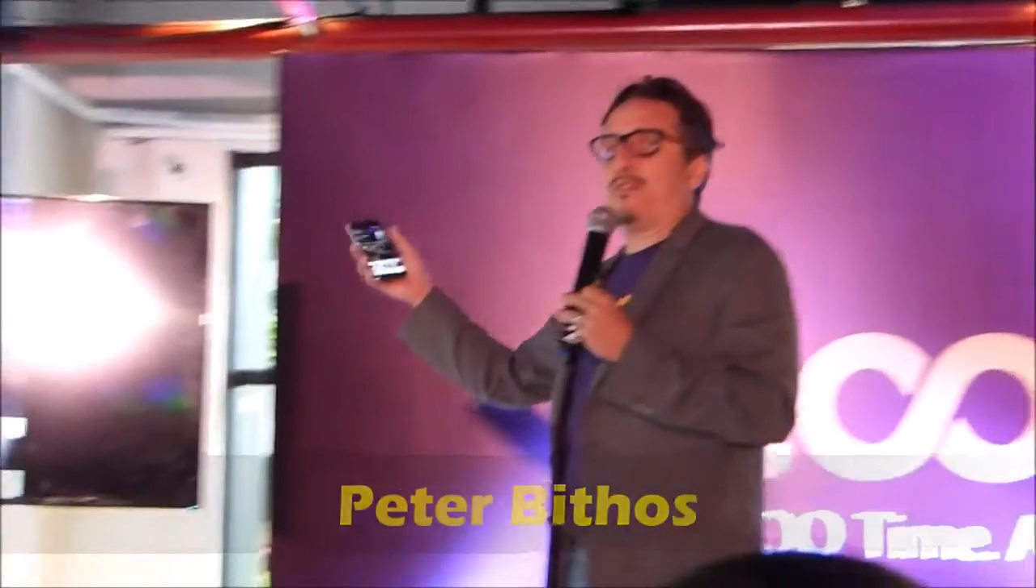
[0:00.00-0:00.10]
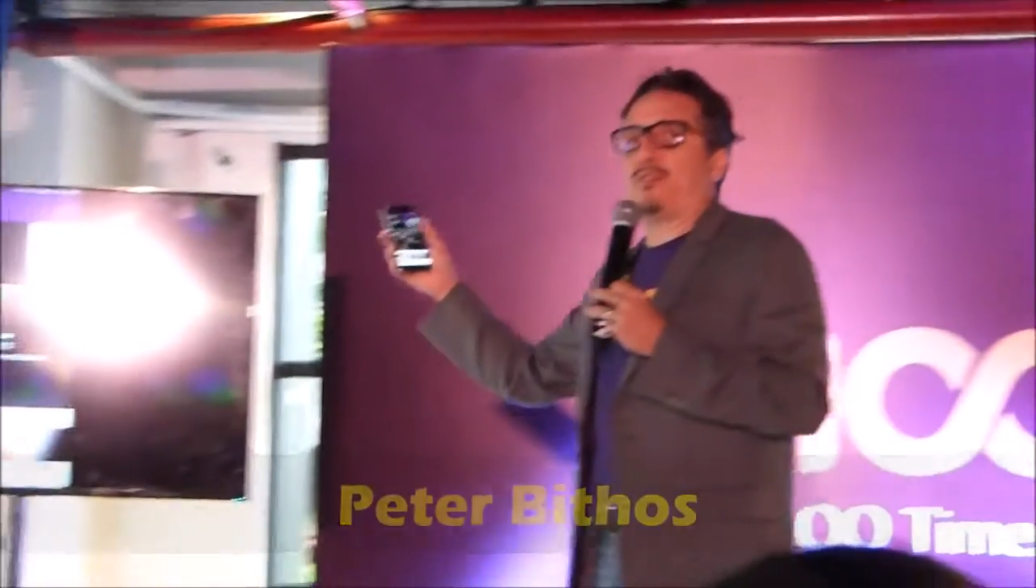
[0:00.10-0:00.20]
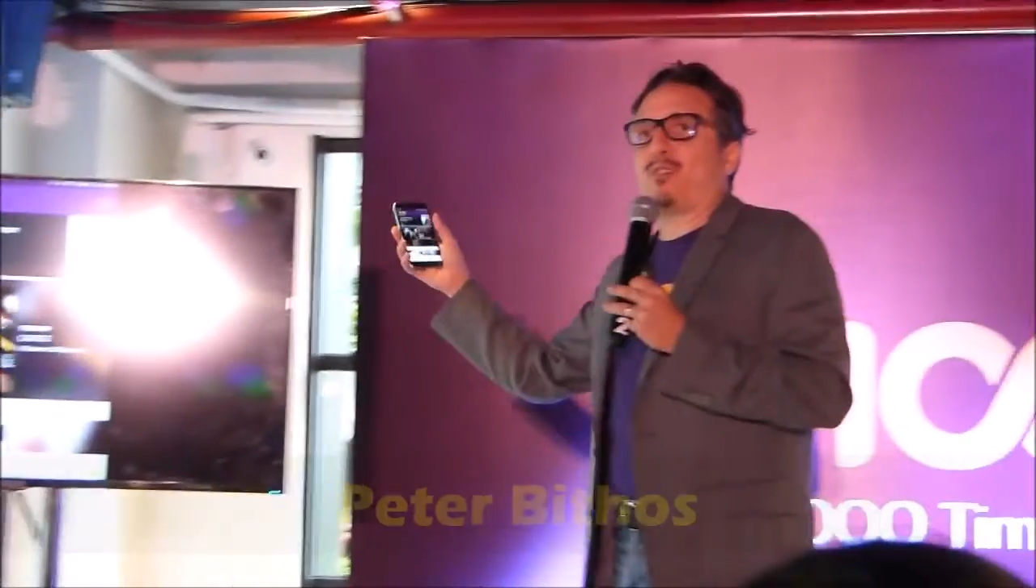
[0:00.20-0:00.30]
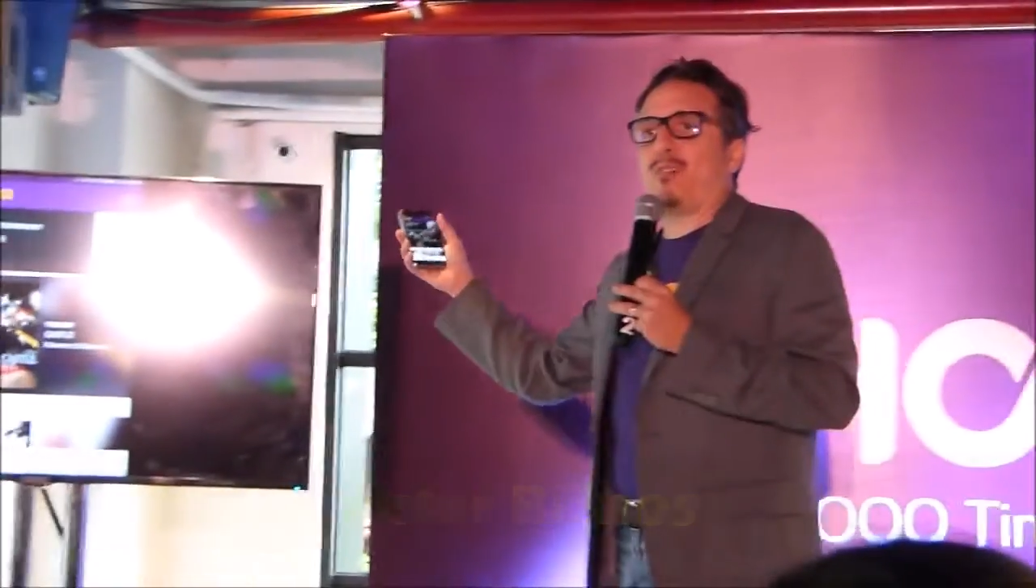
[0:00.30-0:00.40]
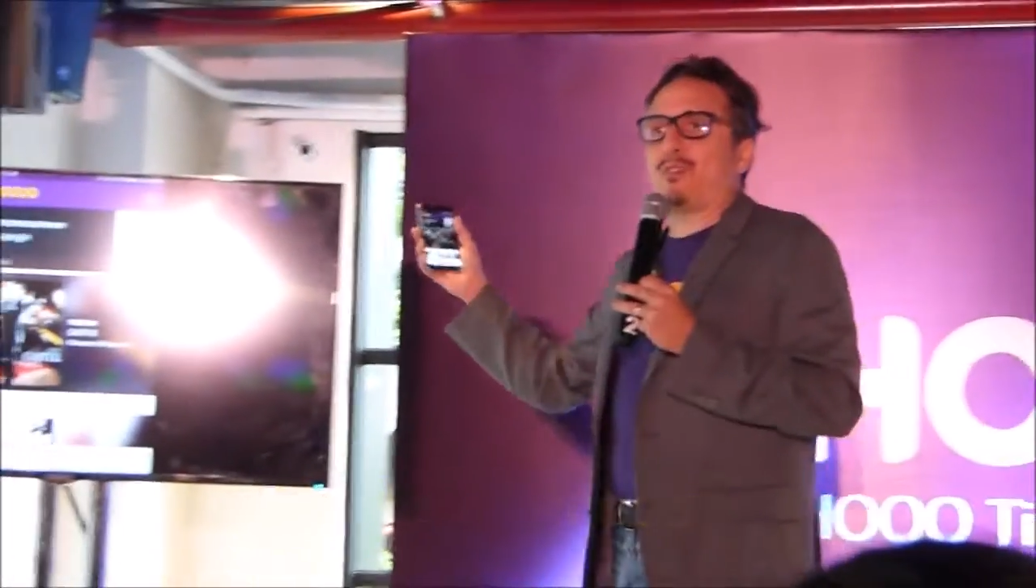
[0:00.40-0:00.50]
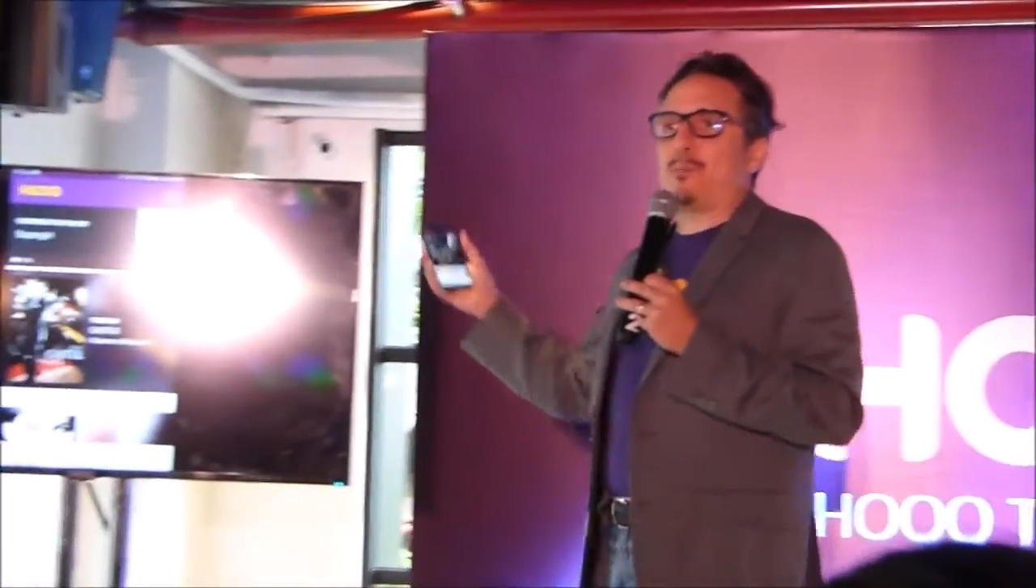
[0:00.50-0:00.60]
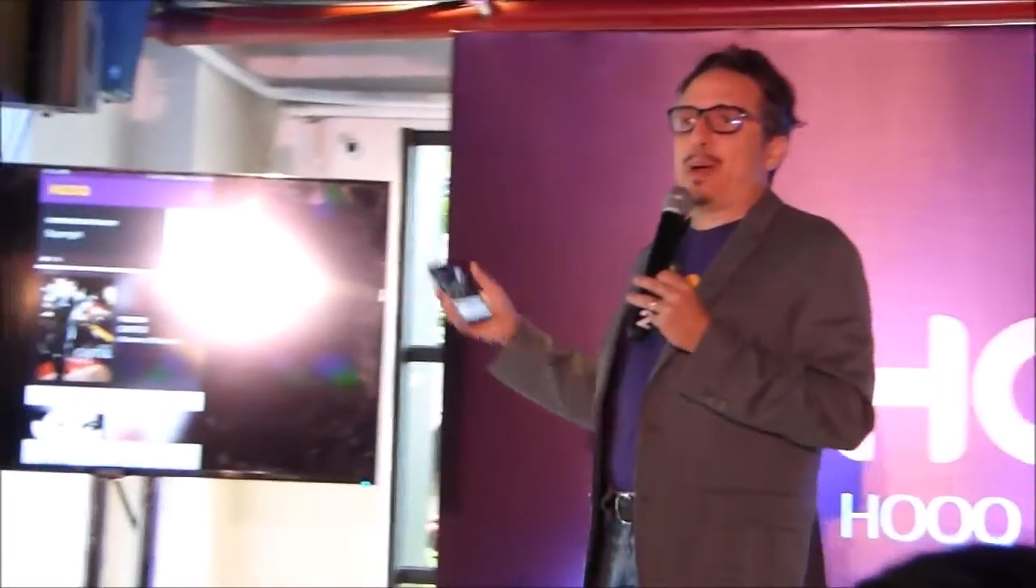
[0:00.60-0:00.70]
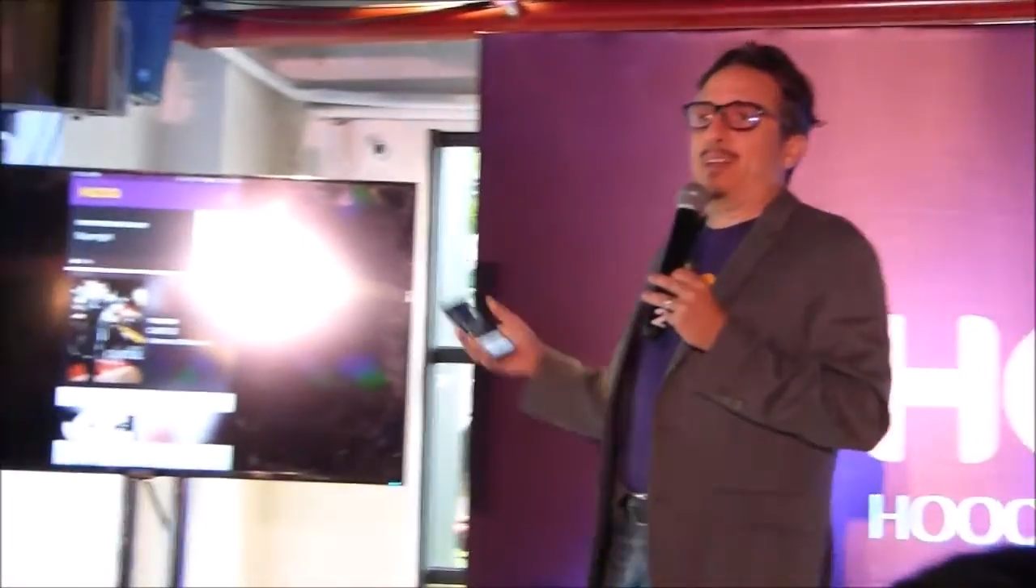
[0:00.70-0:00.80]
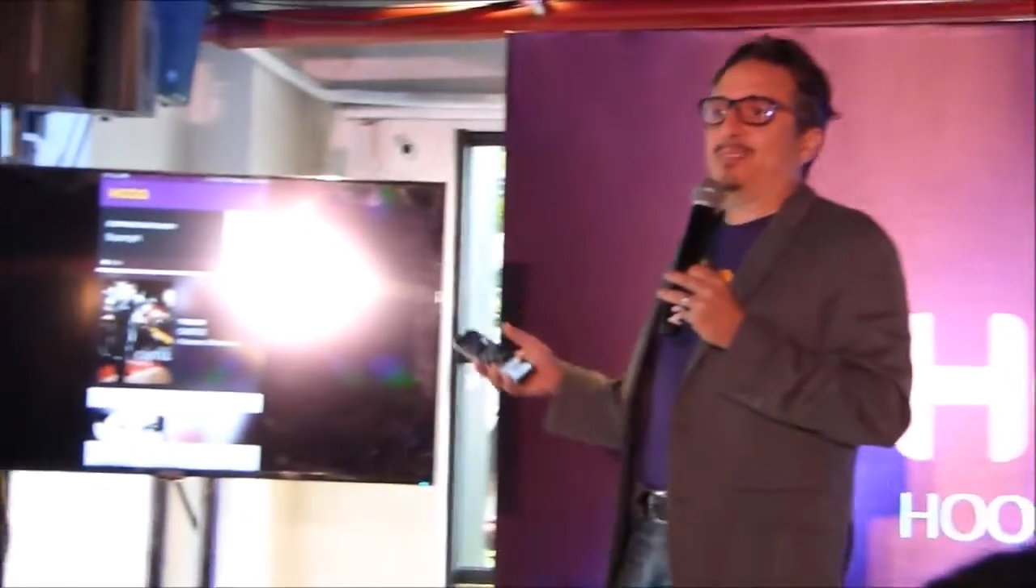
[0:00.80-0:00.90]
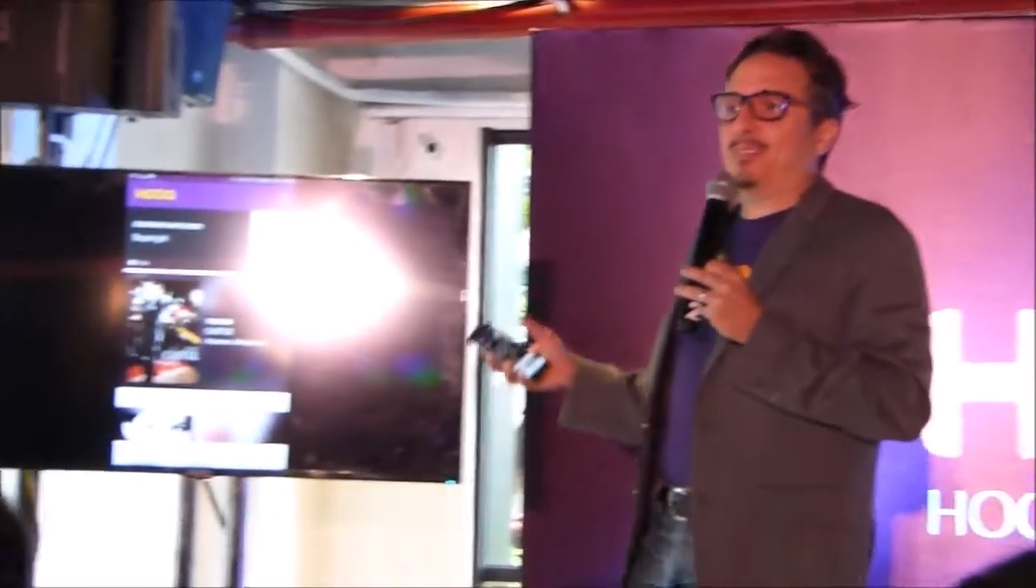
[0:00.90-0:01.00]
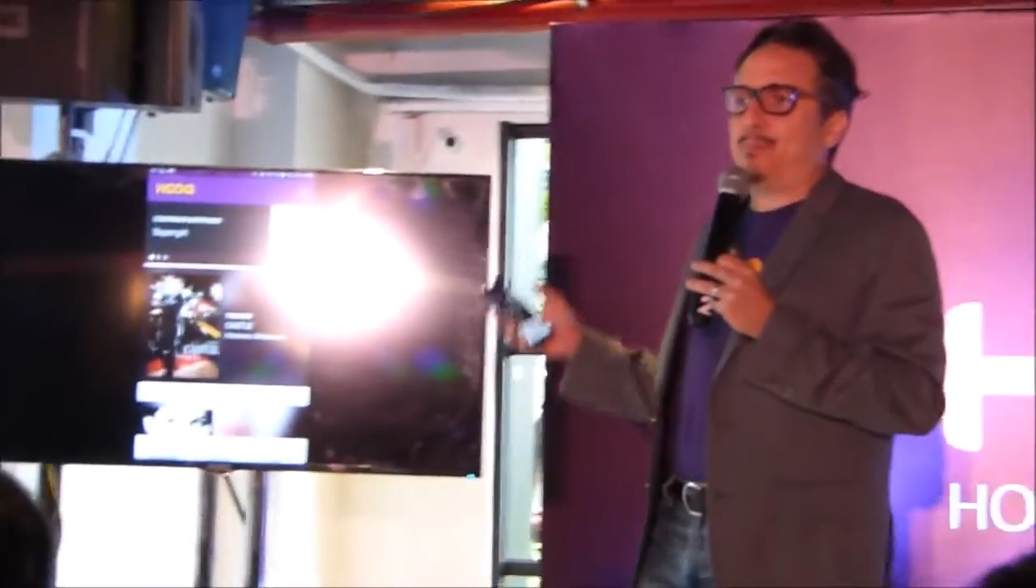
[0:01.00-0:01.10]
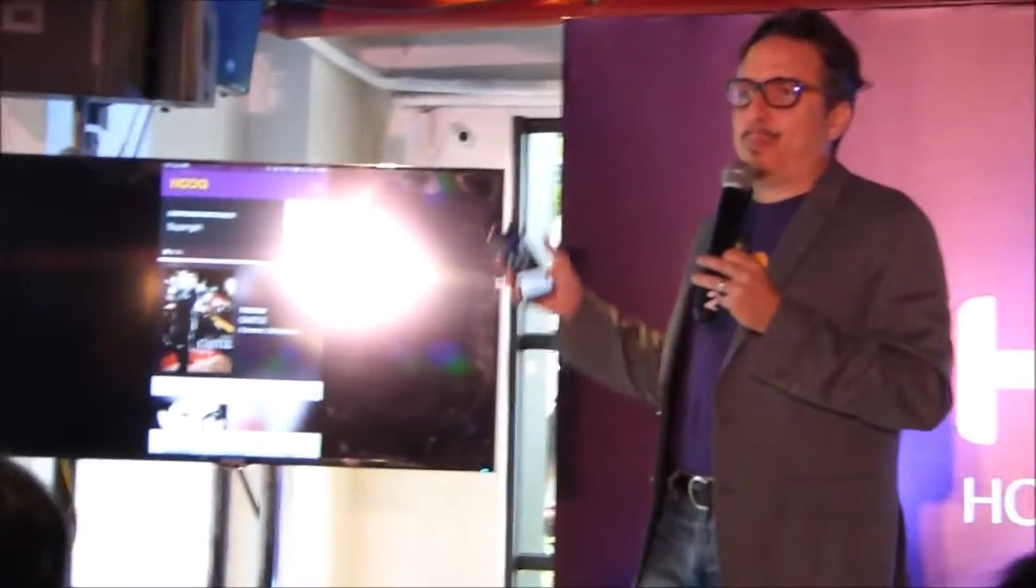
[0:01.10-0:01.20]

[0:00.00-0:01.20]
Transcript: first off the bat,